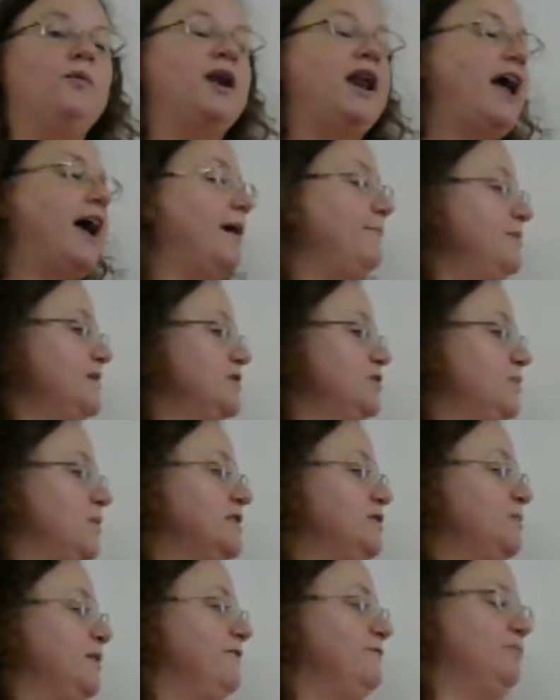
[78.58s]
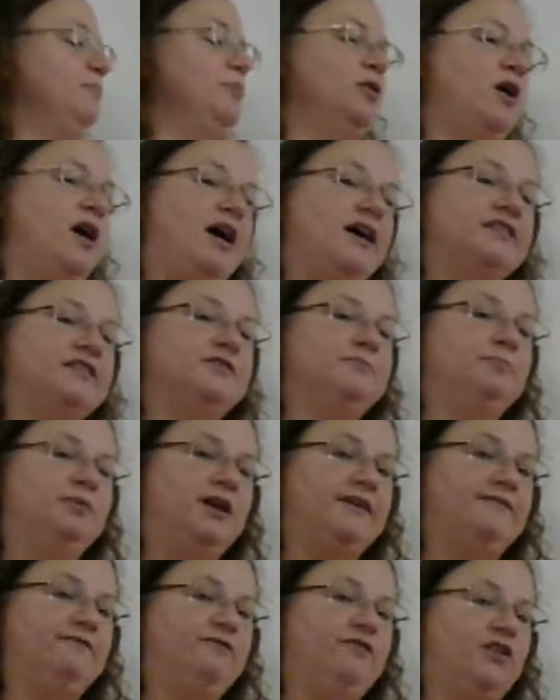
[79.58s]
What happens once we've blocked
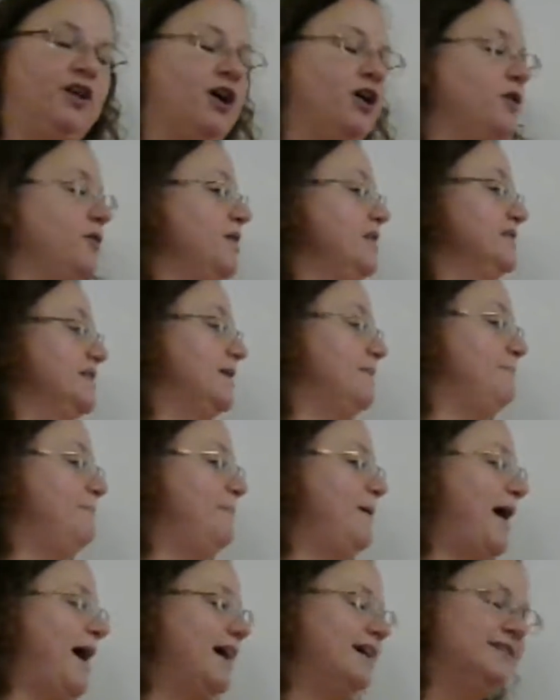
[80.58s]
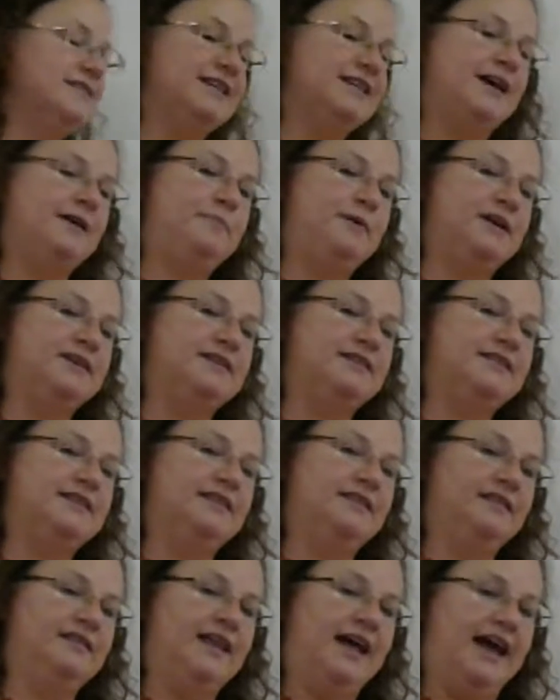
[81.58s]
blood flow is that it backs up into
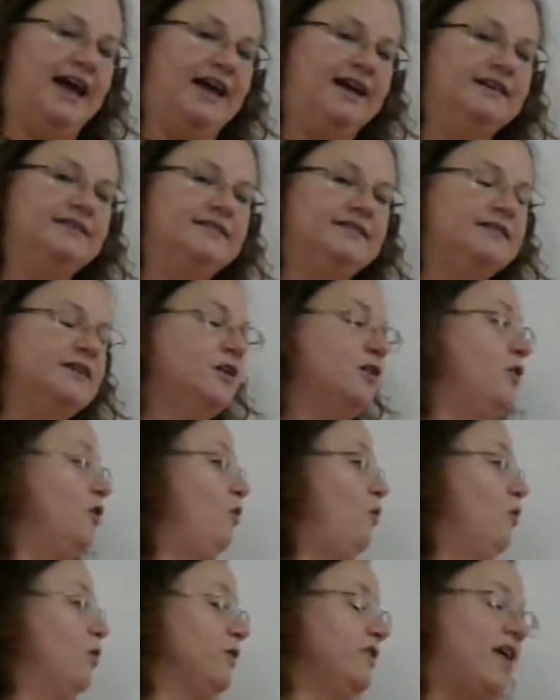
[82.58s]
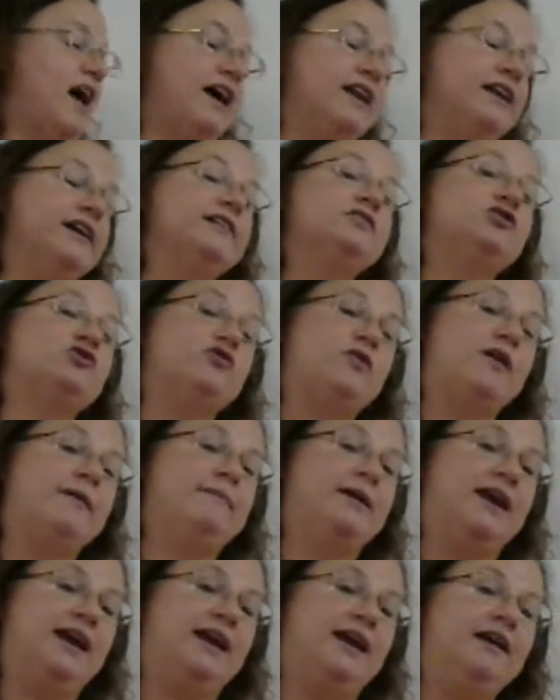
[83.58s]
the legs or that
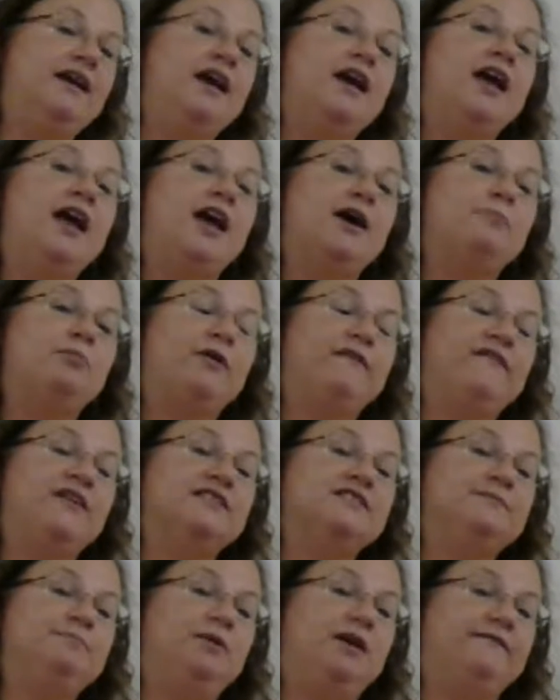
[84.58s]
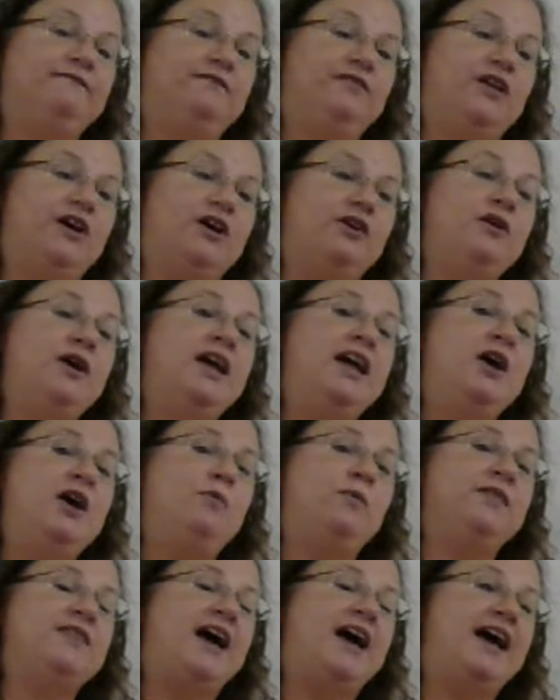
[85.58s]
extremity and prevents blood flow.
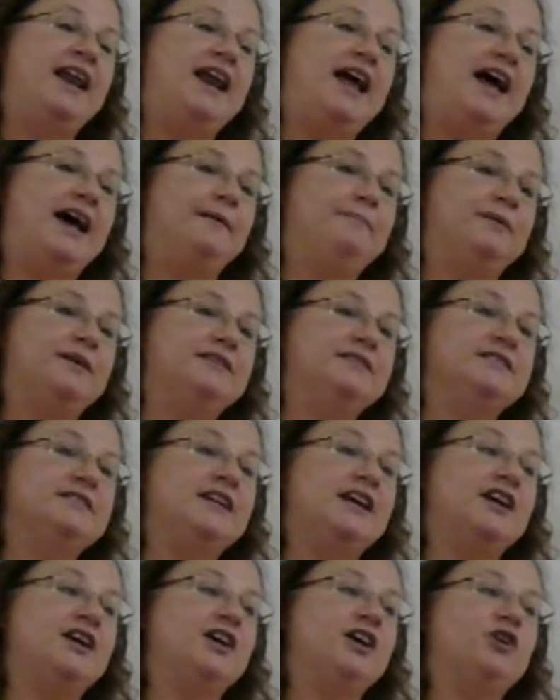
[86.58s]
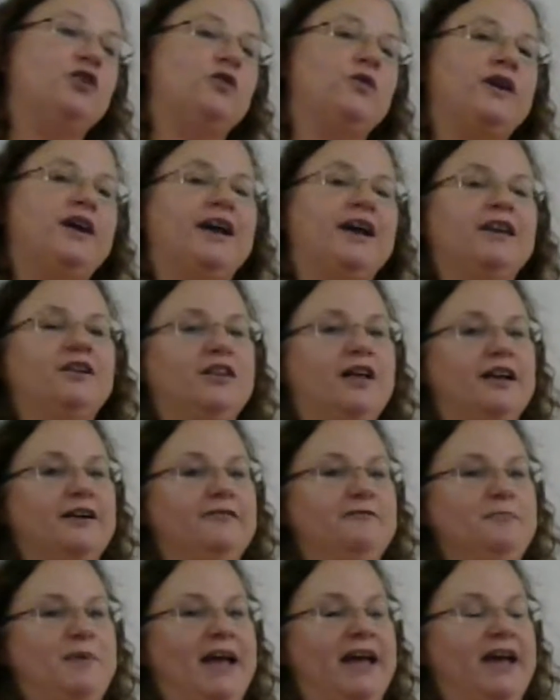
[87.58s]
When that happens, it can create a lot
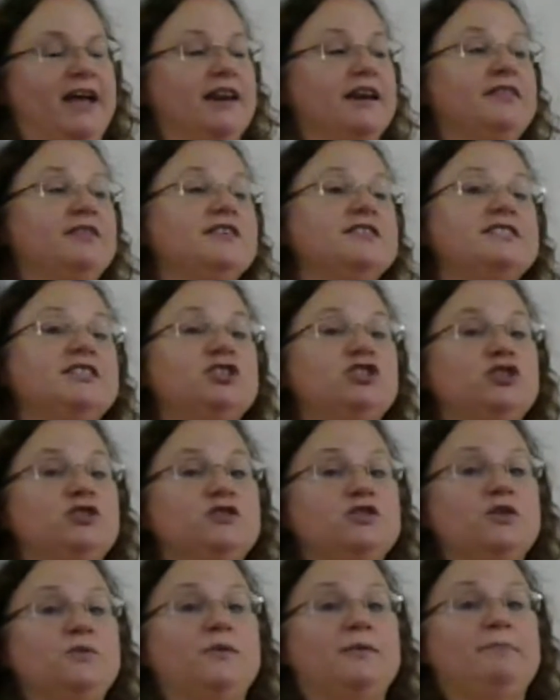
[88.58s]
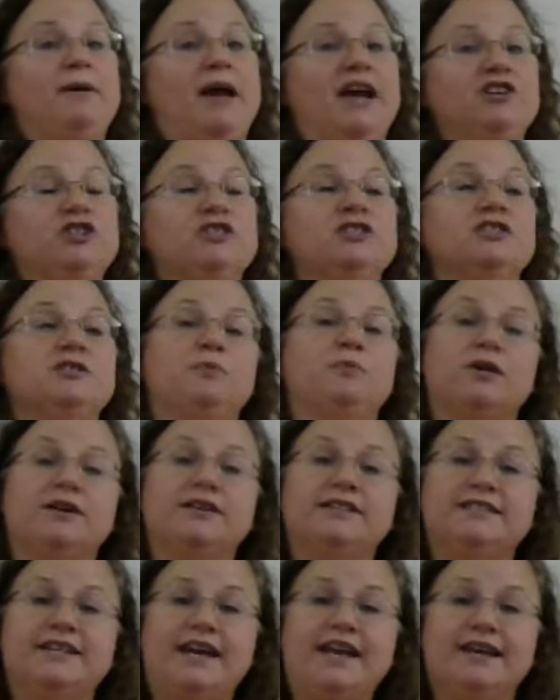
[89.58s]
of pain. And this is usually when patients
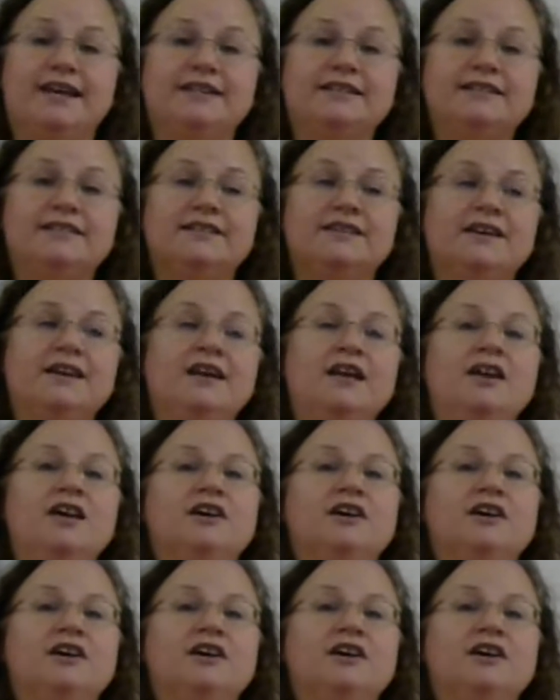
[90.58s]
present